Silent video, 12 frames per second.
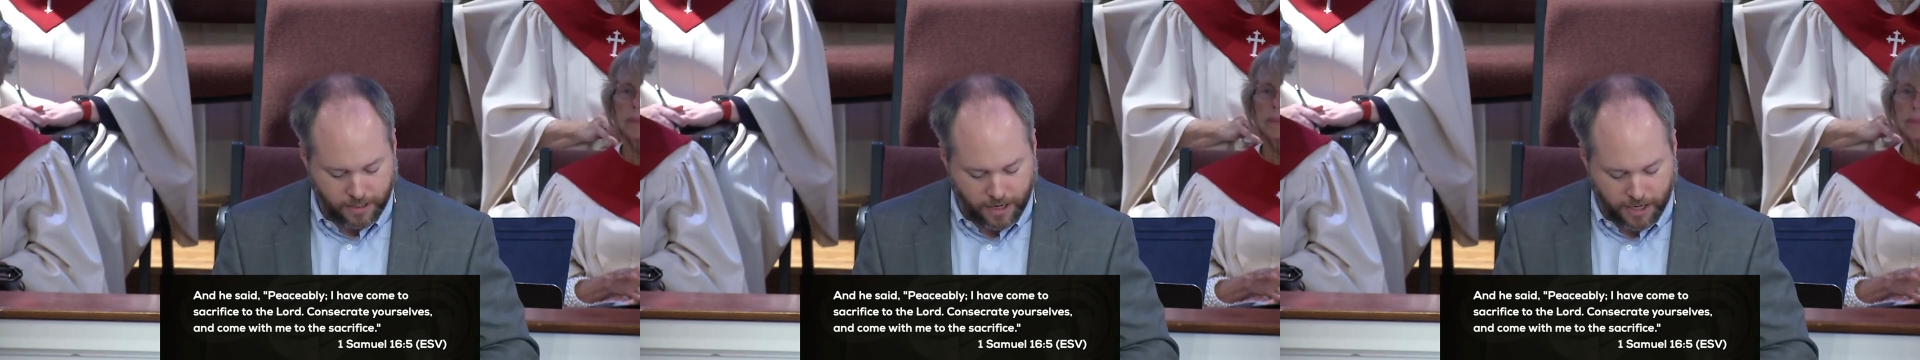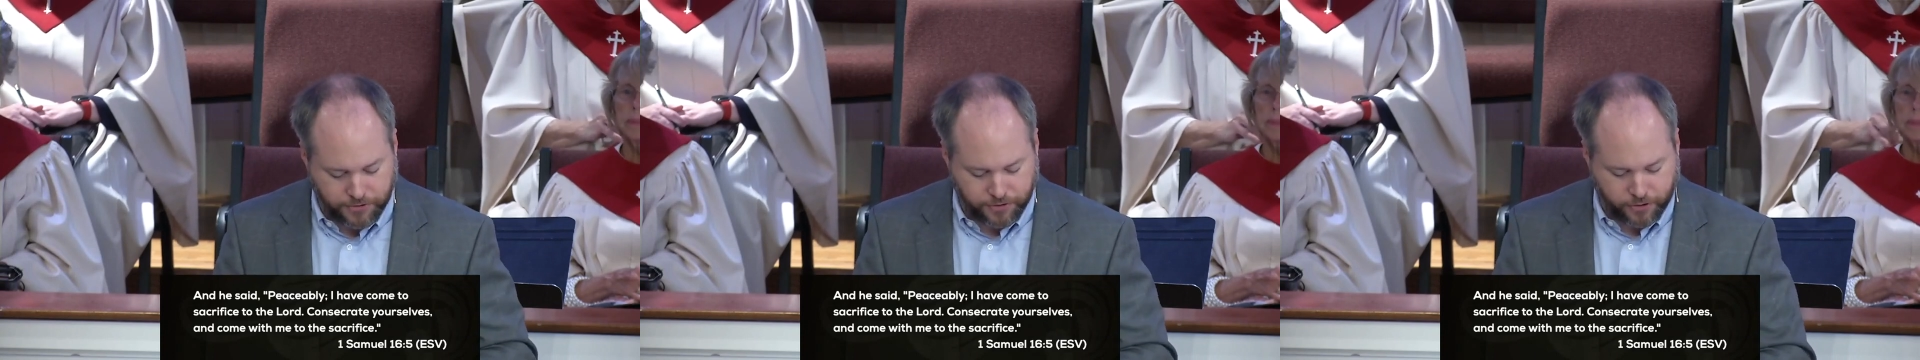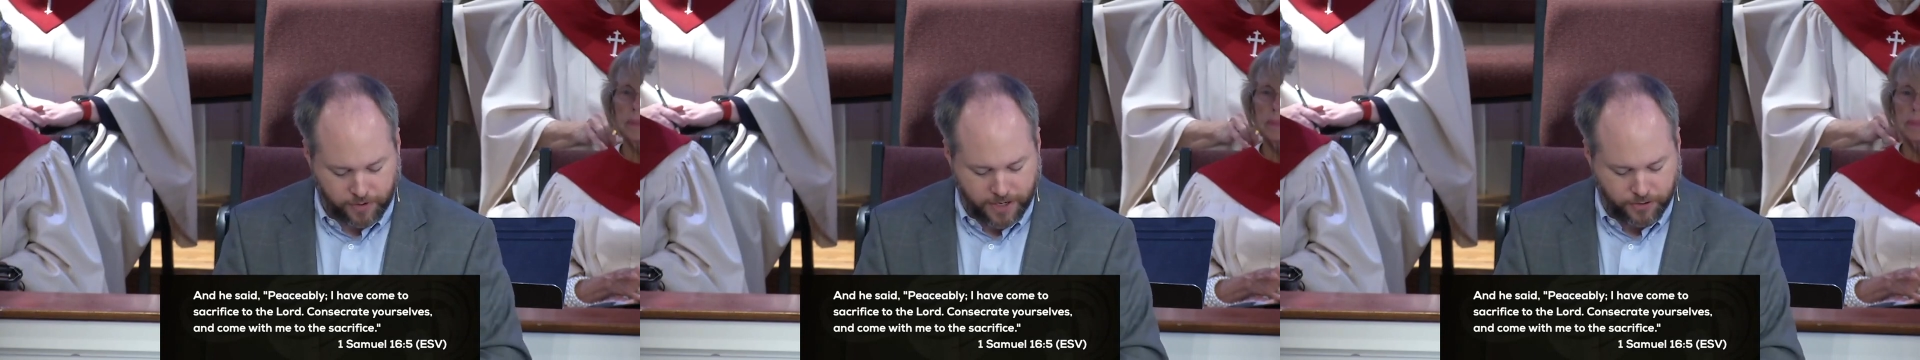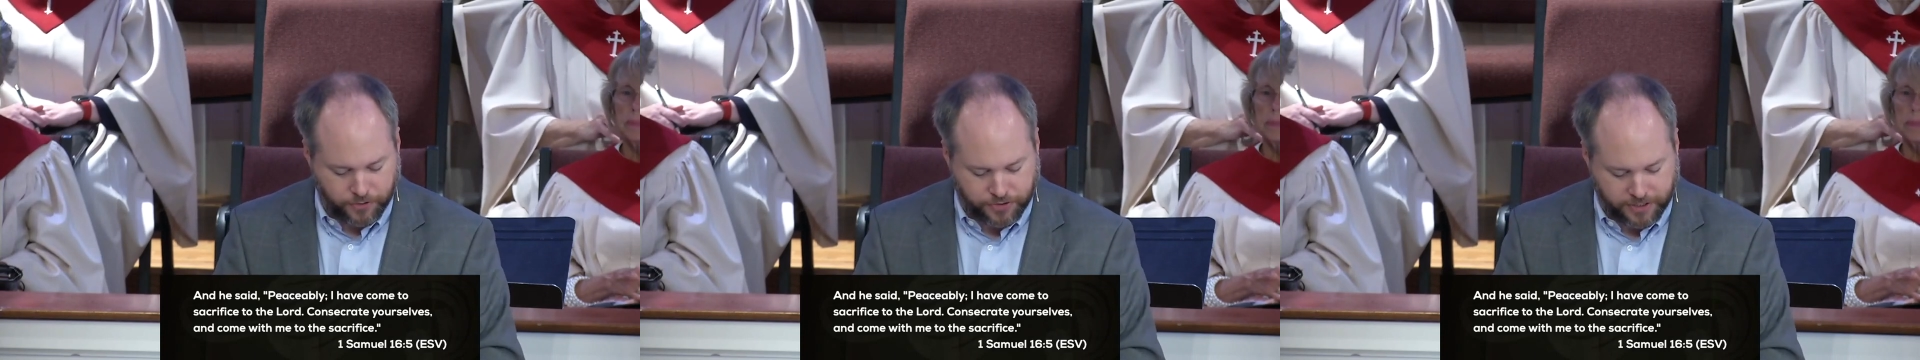
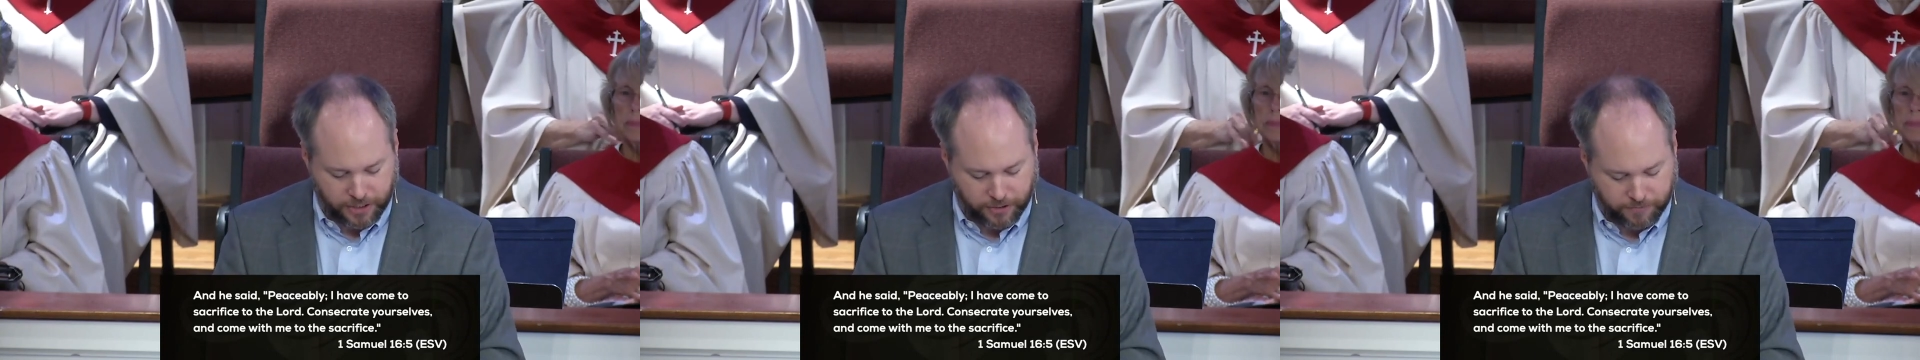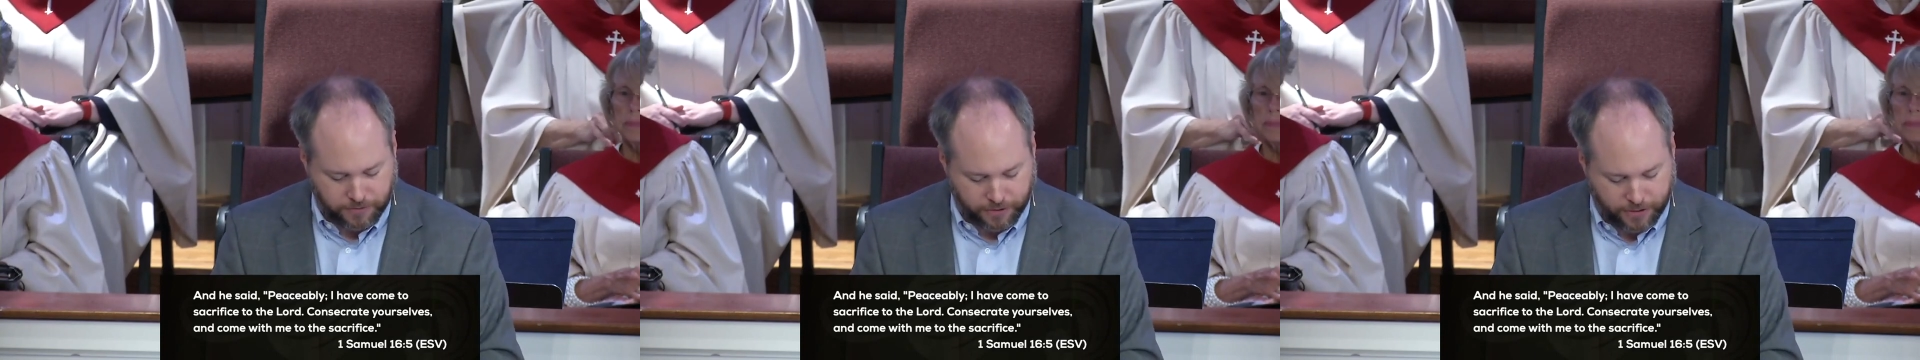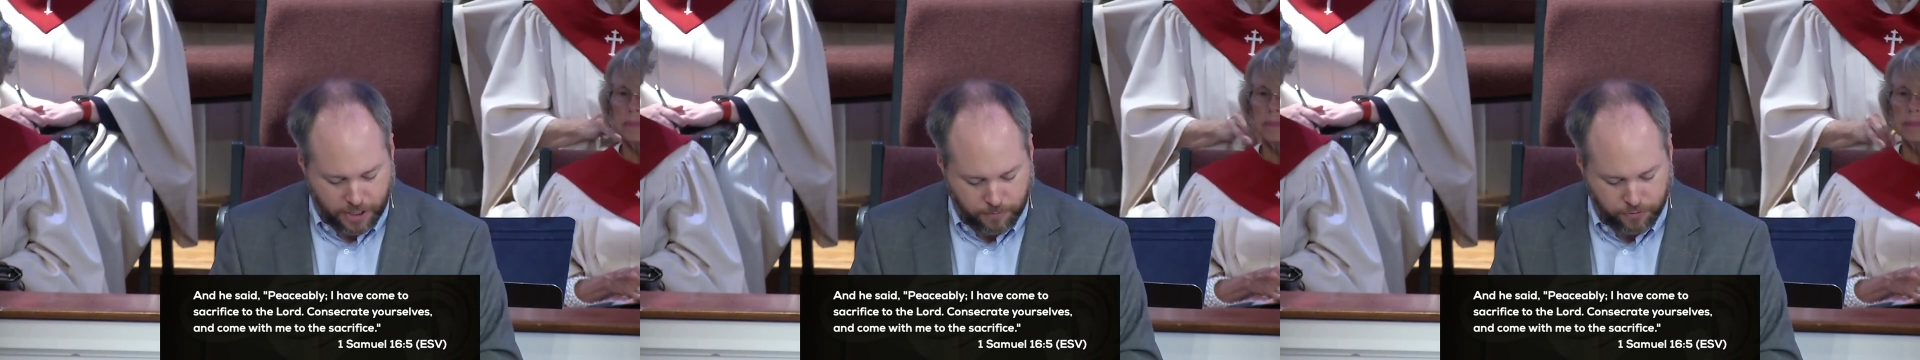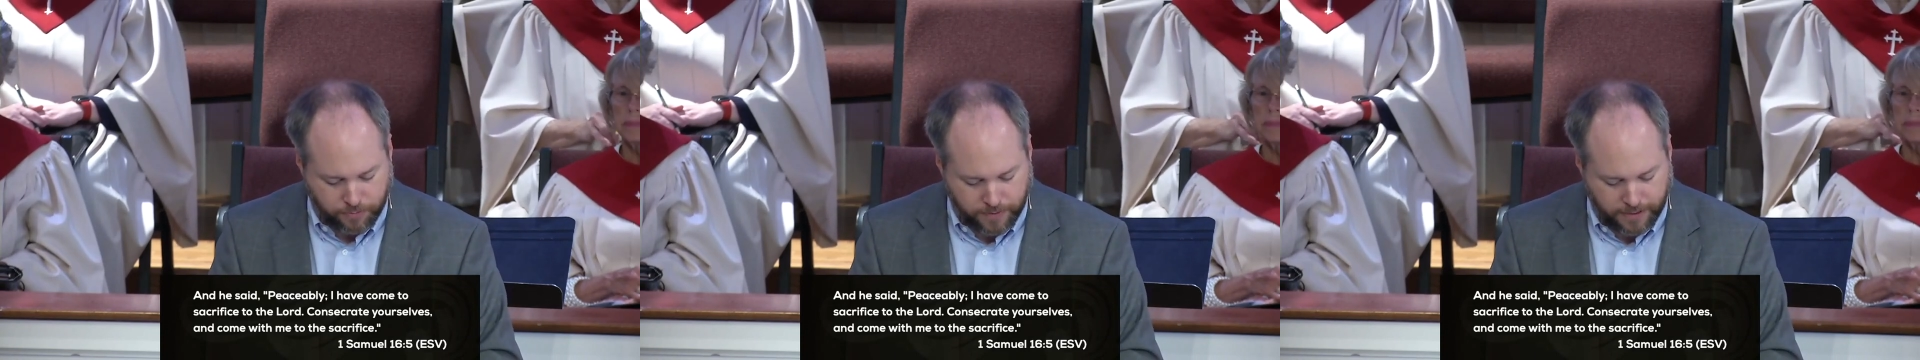Consecrate yourselves and come with